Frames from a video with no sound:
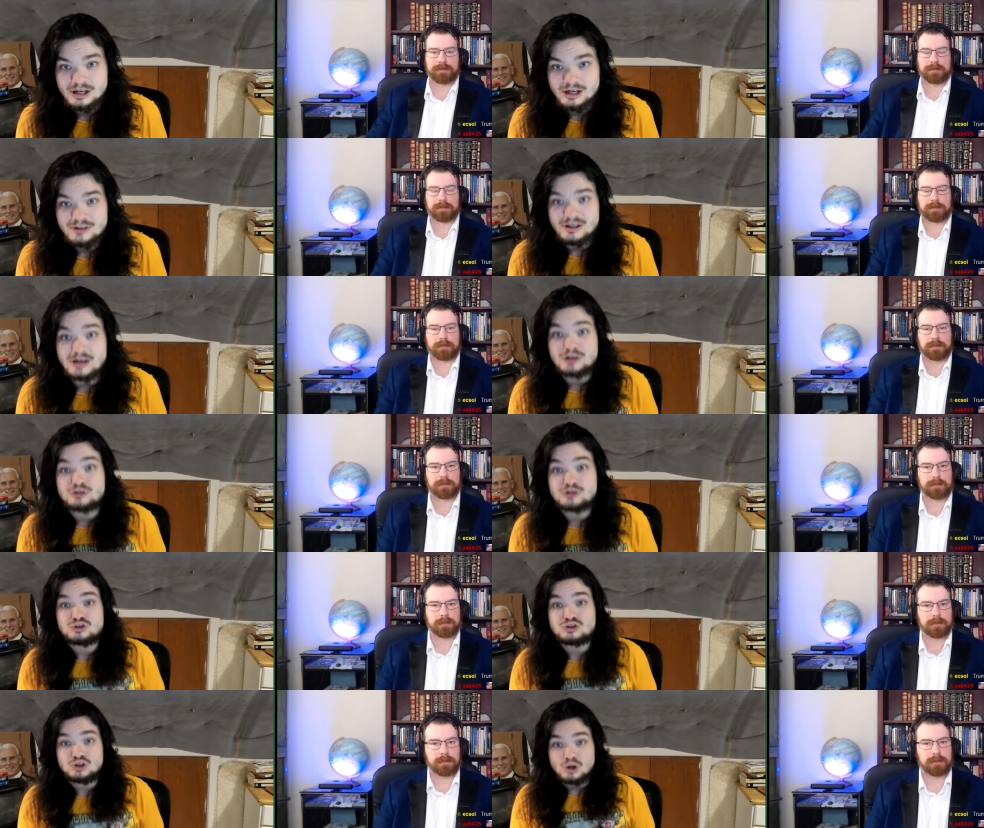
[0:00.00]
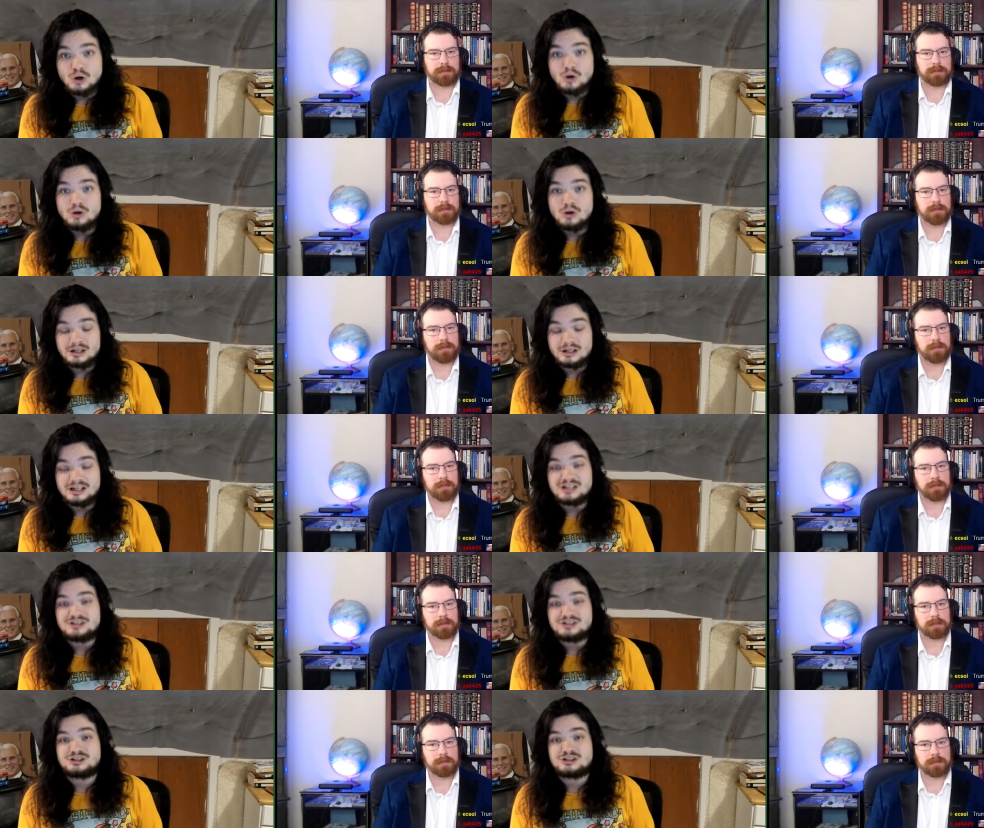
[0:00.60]
Speaker 1: that his goal
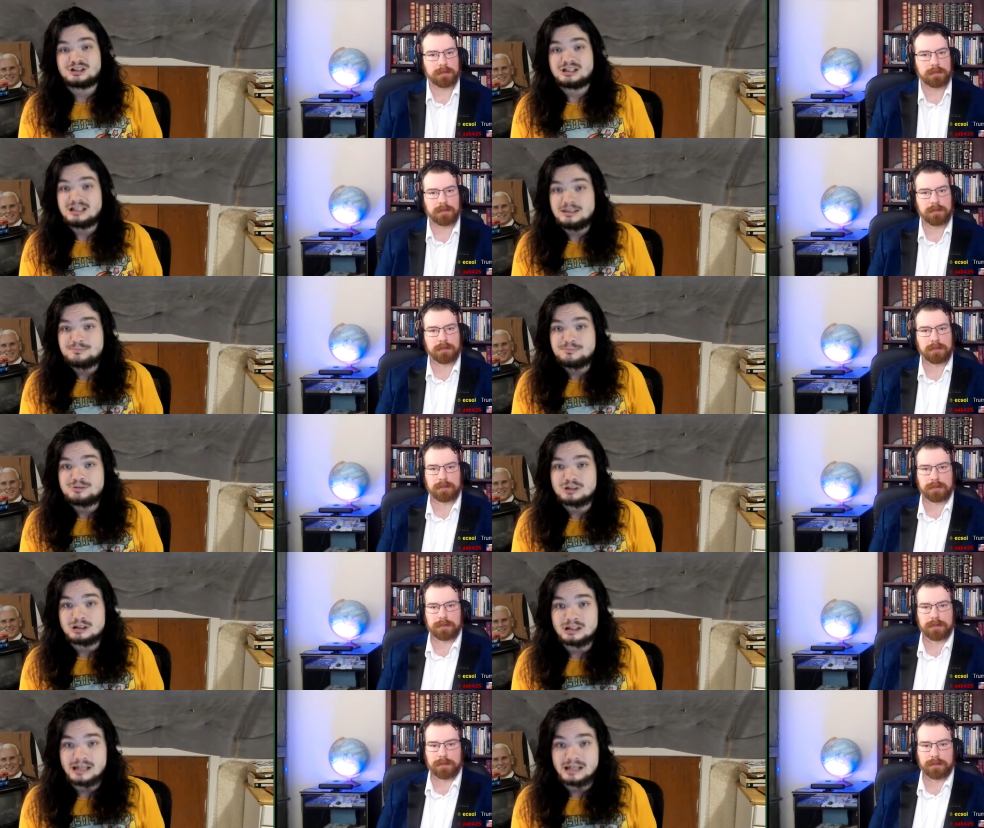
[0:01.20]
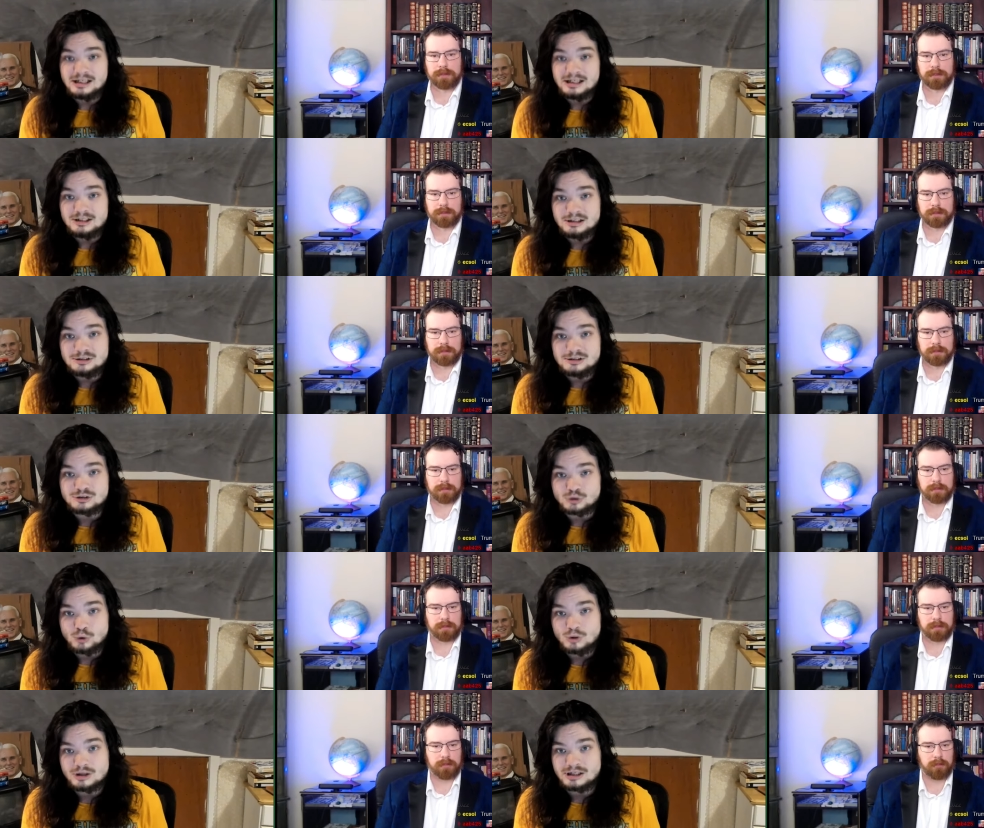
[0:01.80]
is to keep delaying
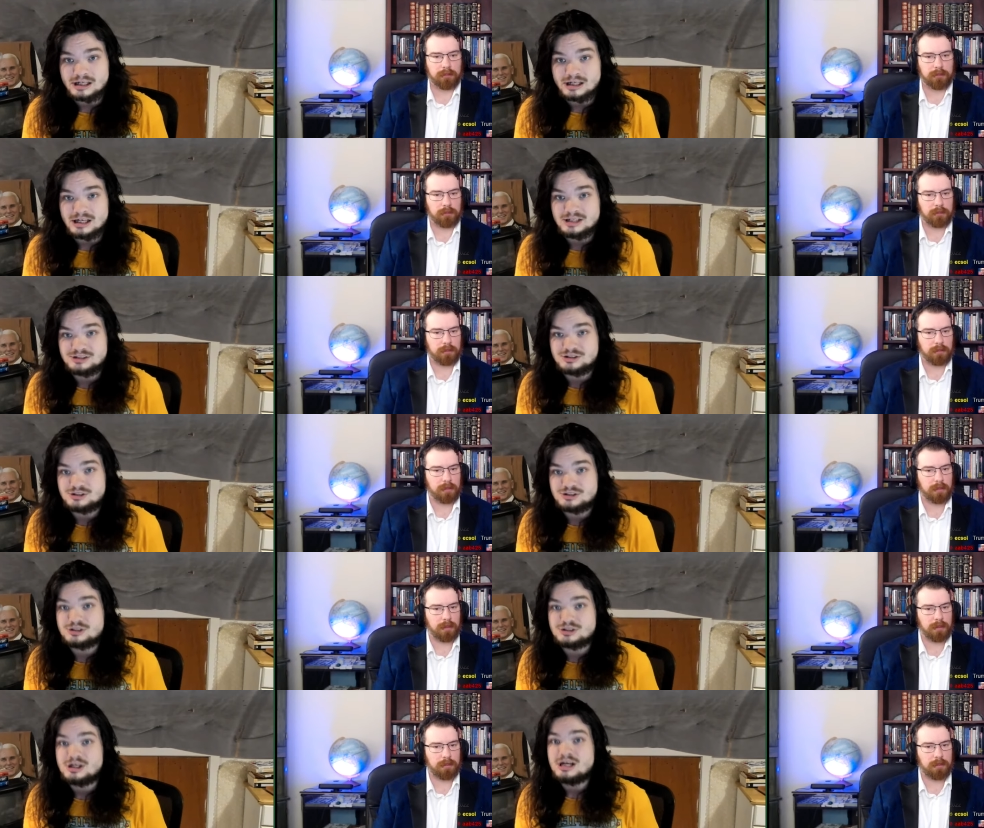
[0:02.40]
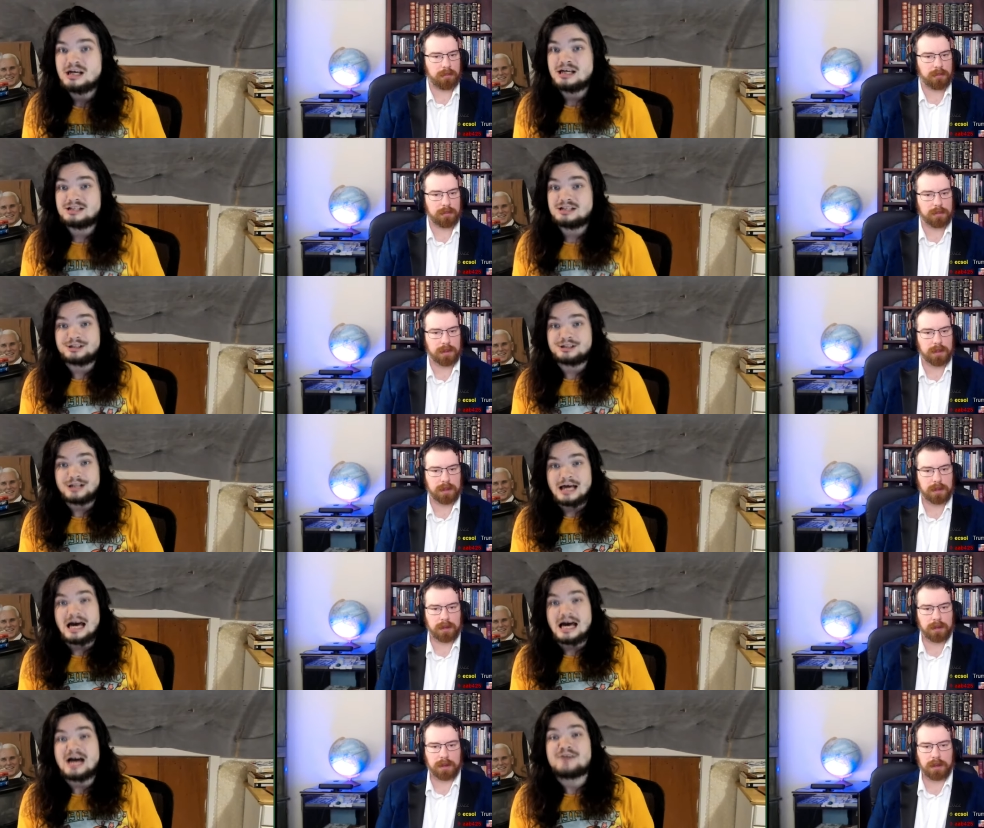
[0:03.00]
these court cases
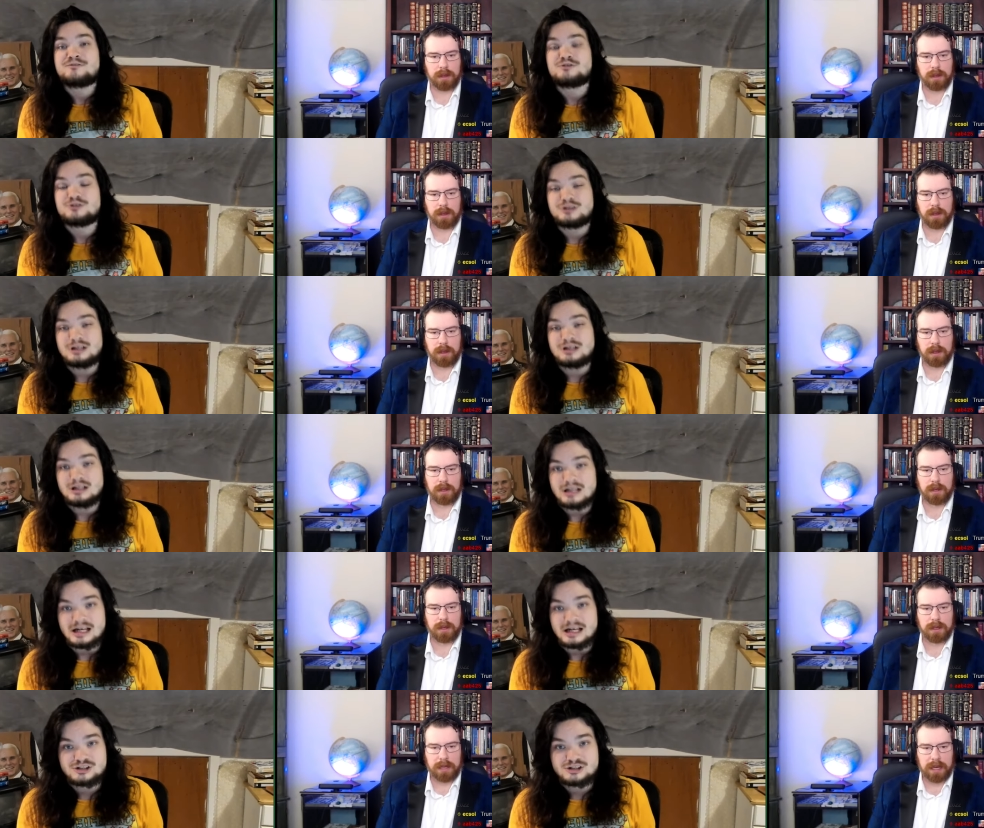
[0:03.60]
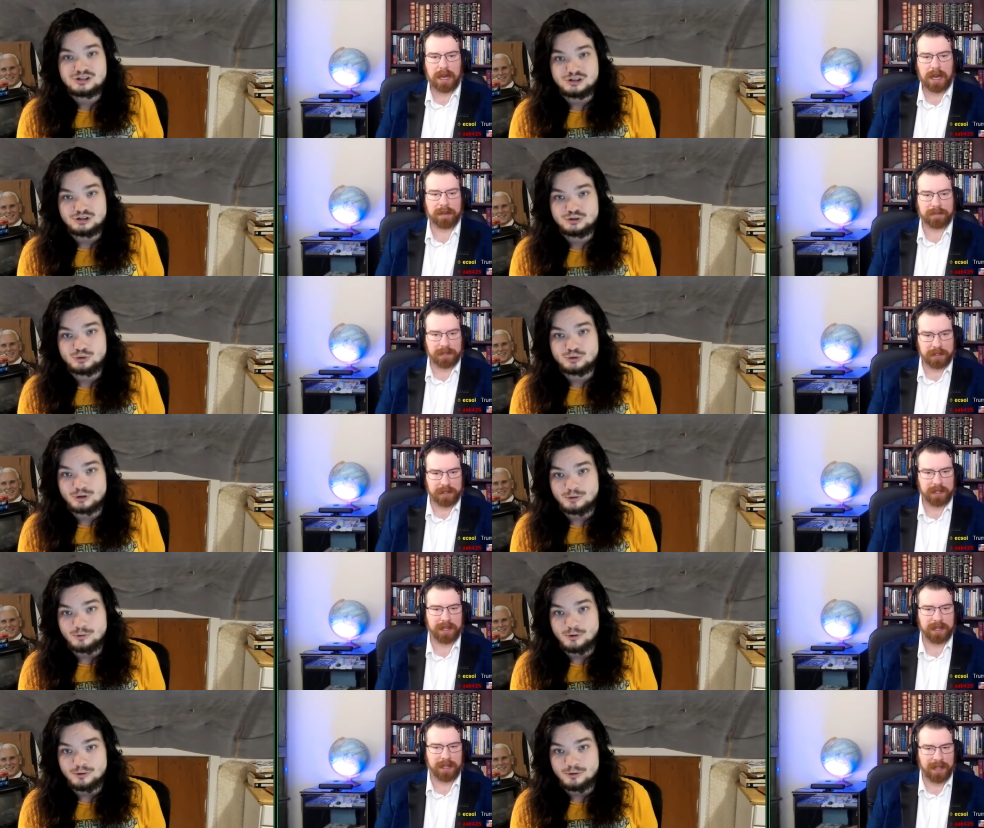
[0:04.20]
until after the election. After so
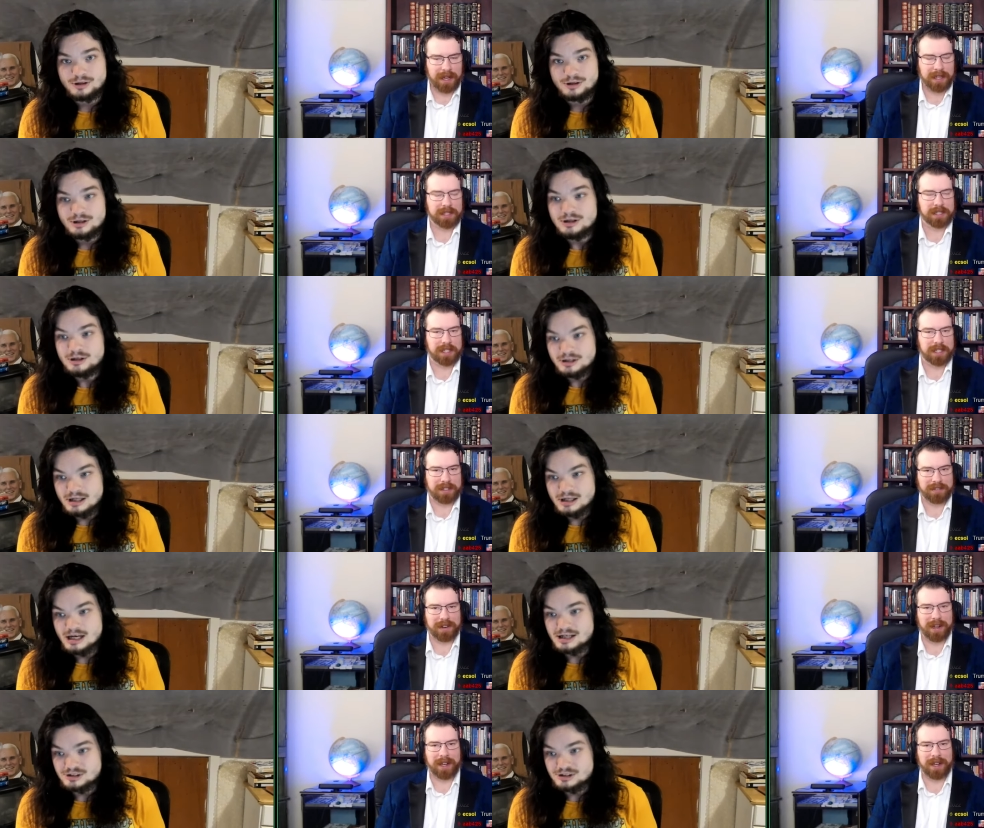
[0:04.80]
he won't, election, yeah.